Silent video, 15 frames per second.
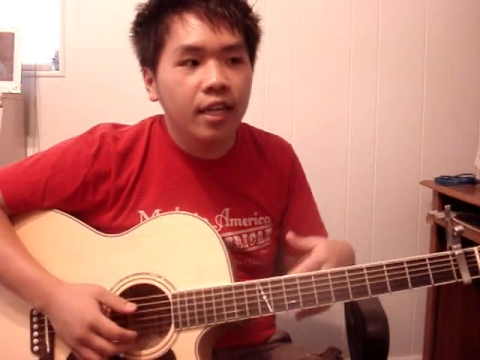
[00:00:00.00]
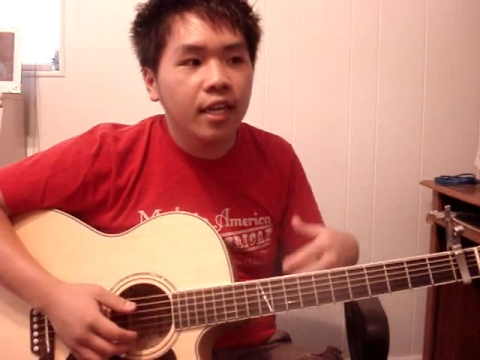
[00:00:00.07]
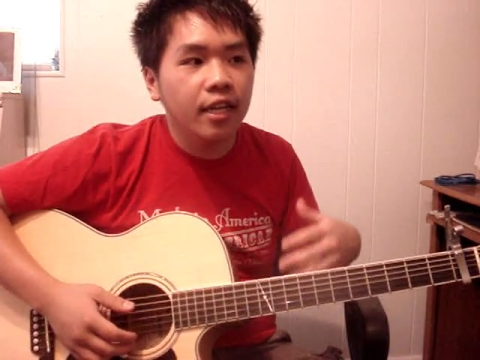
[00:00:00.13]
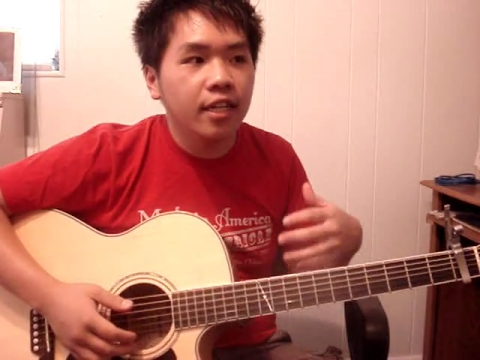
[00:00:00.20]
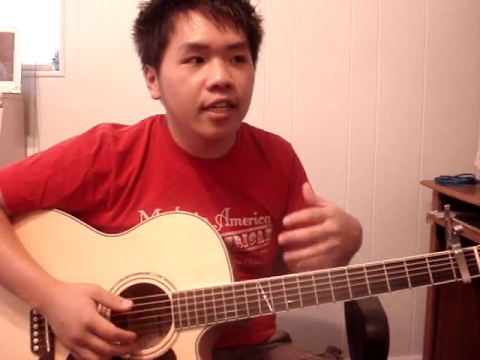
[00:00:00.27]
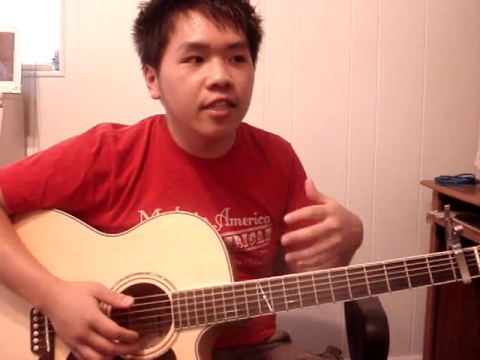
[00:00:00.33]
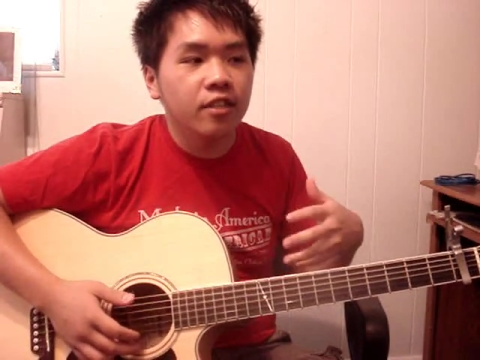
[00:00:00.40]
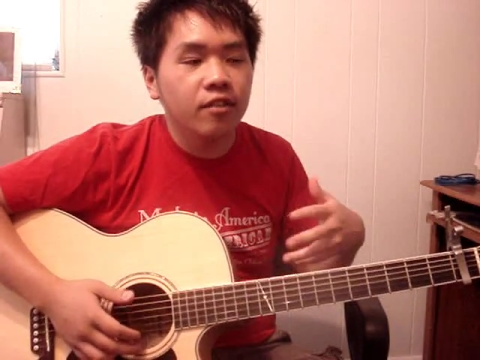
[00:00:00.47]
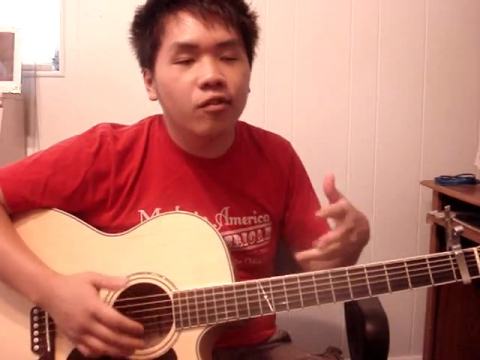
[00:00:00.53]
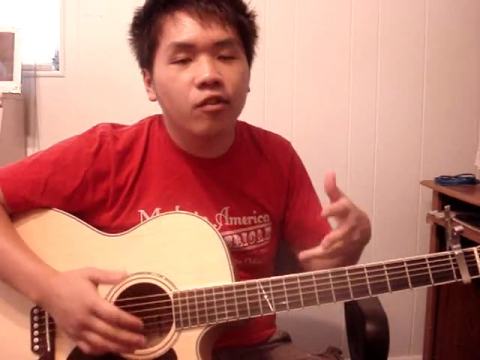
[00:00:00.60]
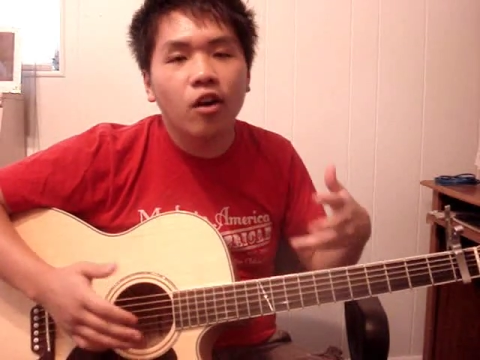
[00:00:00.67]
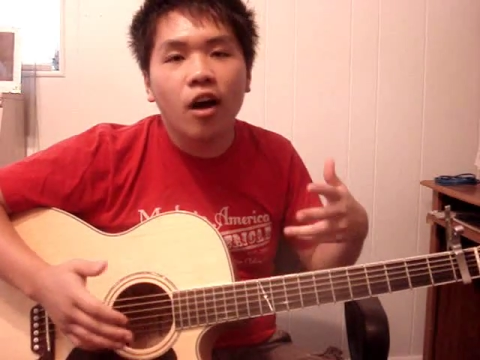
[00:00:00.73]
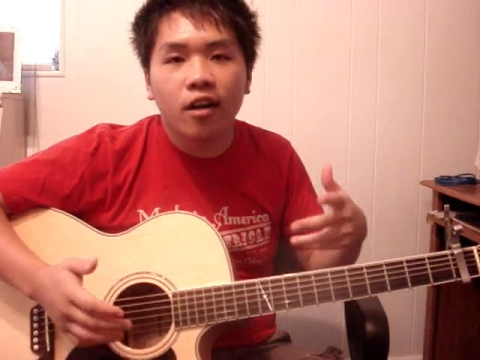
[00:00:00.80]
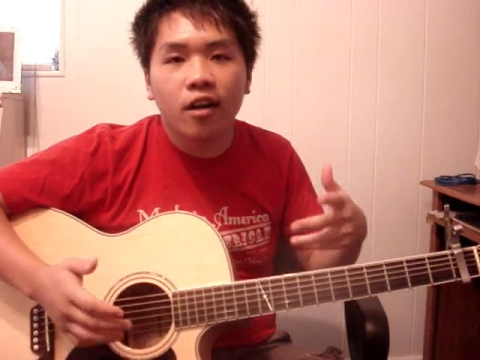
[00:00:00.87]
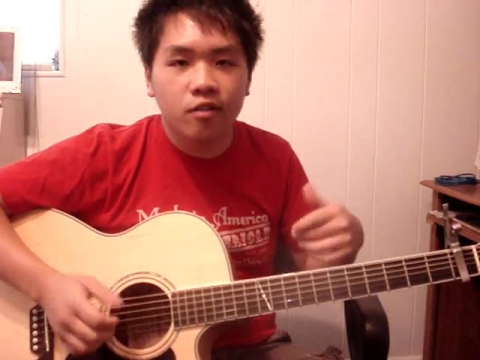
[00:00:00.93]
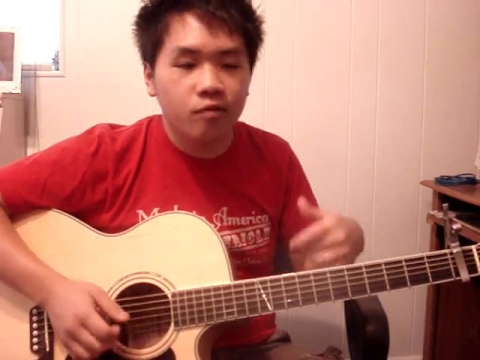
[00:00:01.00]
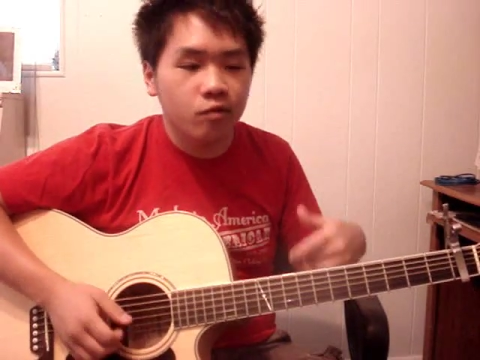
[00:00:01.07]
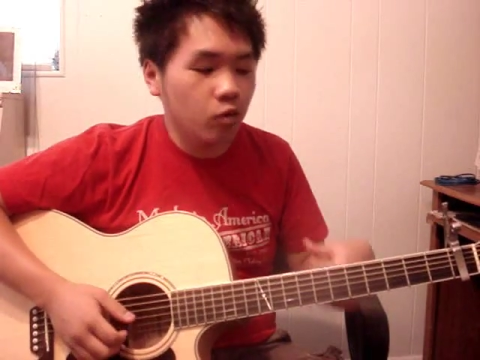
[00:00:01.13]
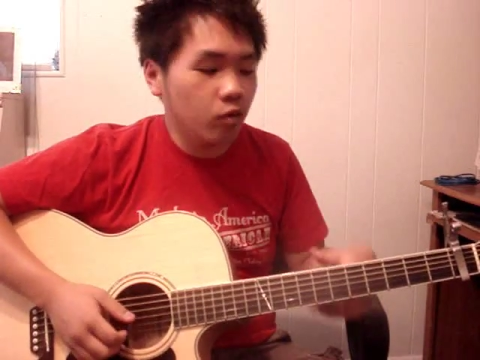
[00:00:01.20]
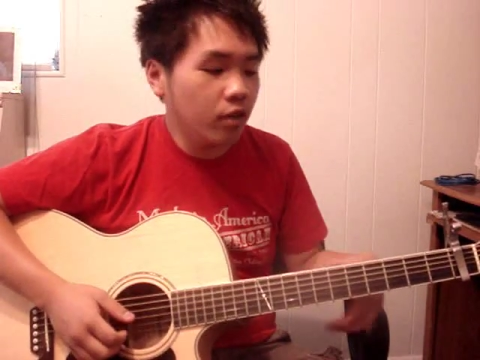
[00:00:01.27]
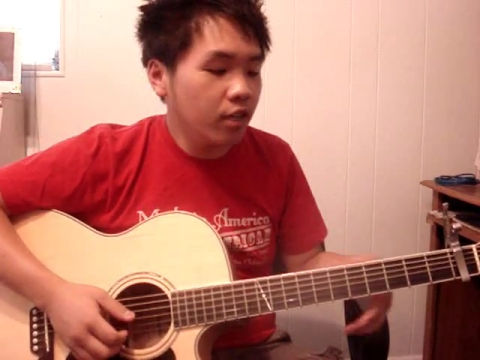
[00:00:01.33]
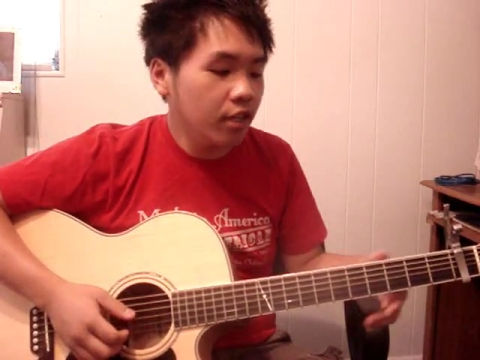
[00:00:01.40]
any different
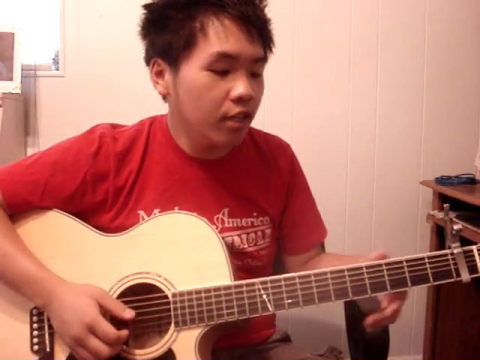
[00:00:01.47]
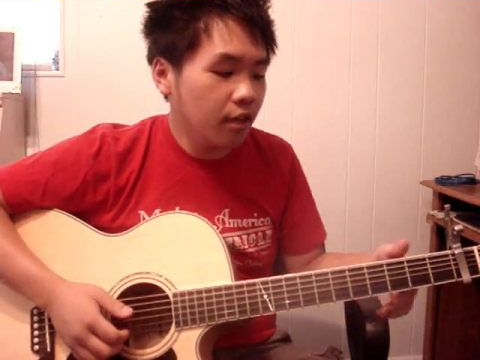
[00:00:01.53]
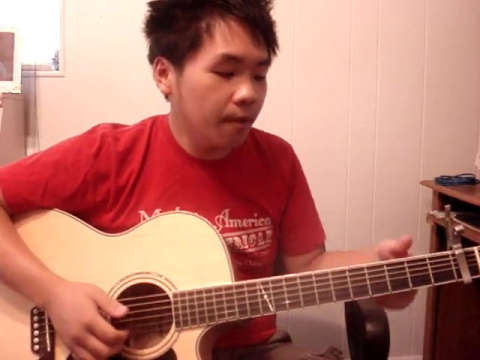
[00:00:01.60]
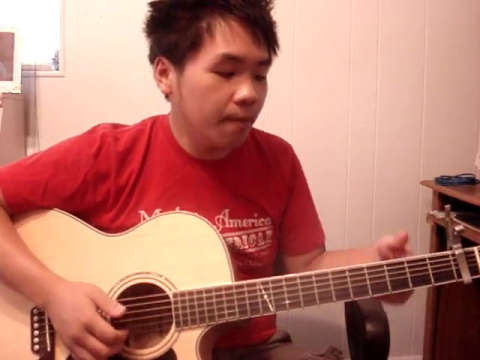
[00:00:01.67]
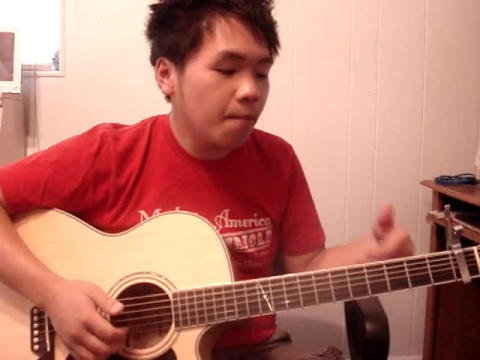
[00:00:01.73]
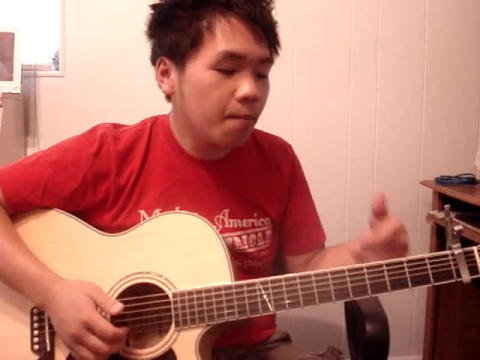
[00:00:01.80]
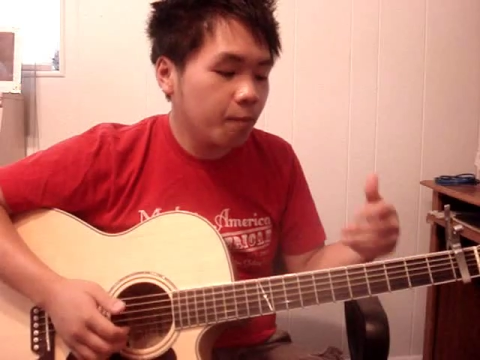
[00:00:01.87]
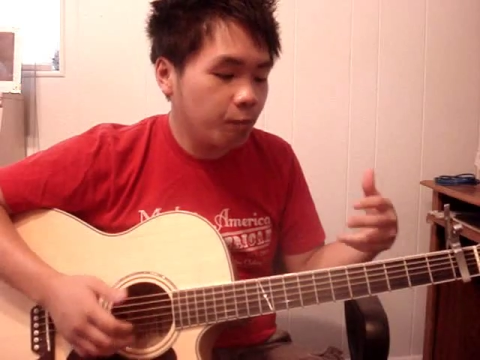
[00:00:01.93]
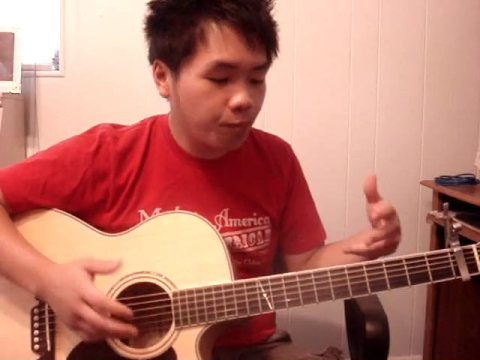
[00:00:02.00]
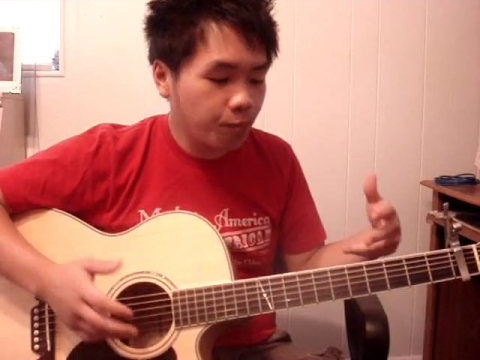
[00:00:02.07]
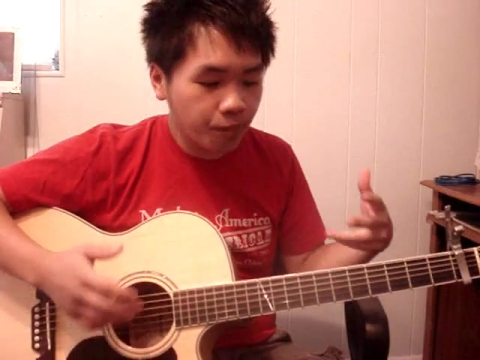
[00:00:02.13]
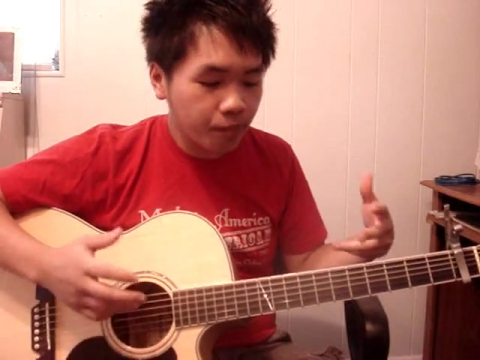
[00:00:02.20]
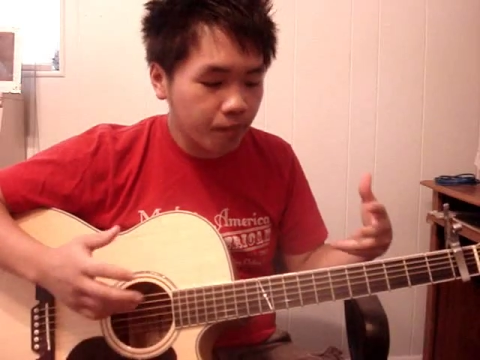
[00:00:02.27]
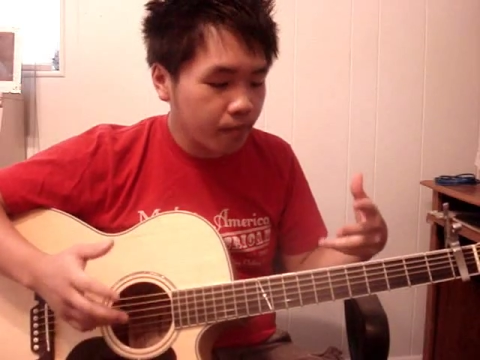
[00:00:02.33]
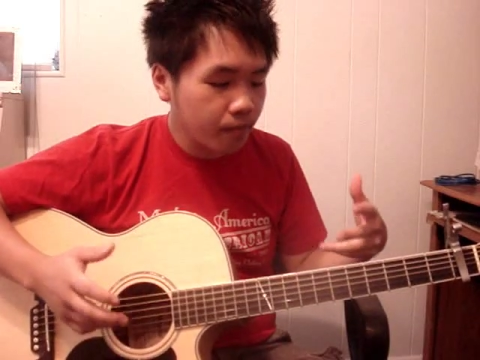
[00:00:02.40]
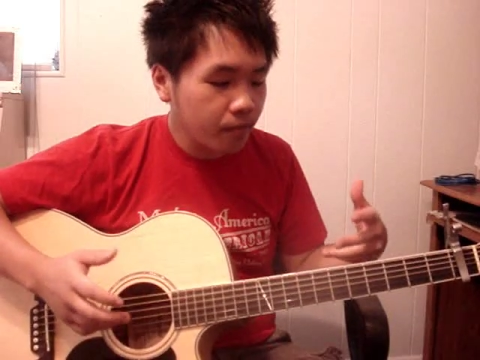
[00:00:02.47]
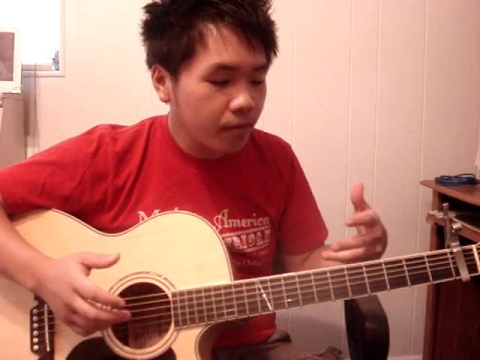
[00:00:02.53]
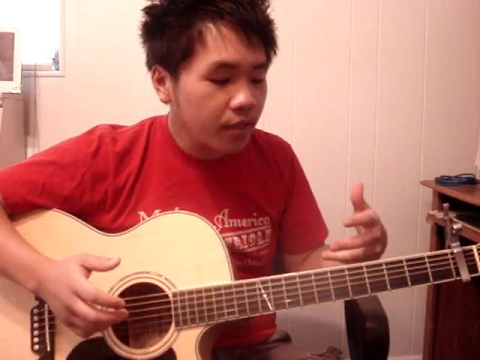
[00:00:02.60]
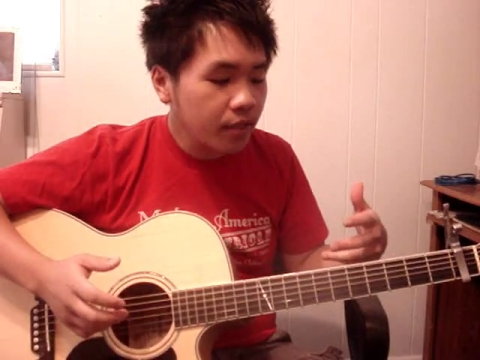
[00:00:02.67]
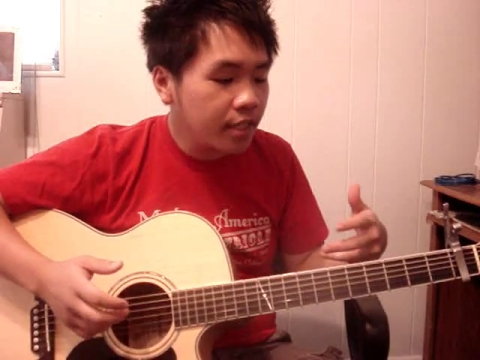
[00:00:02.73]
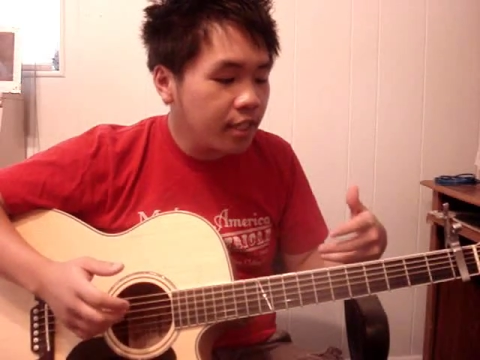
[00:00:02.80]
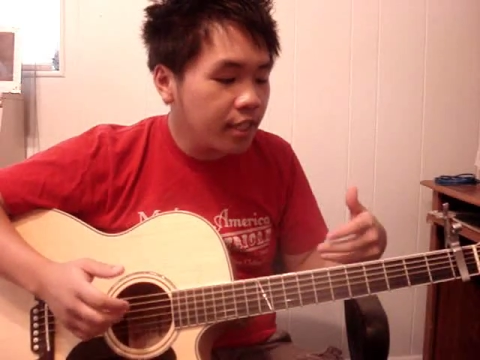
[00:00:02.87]
octaves or
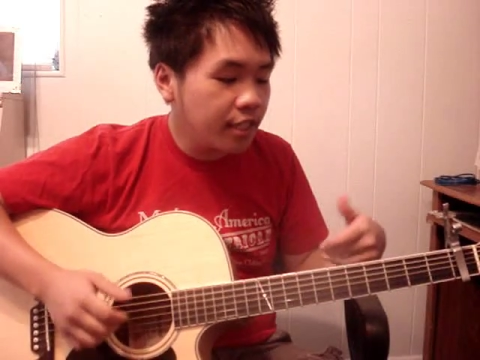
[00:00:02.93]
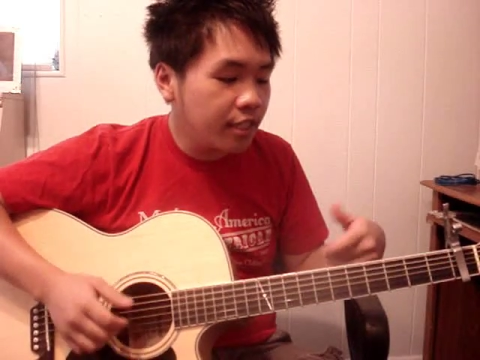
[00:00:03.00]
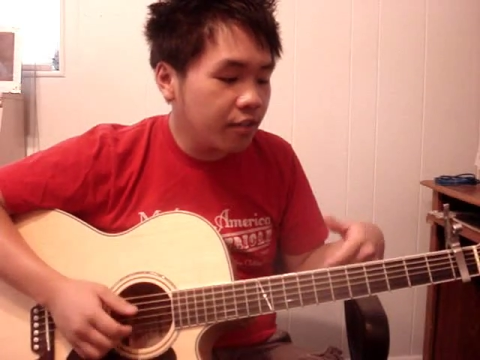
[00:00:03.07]
any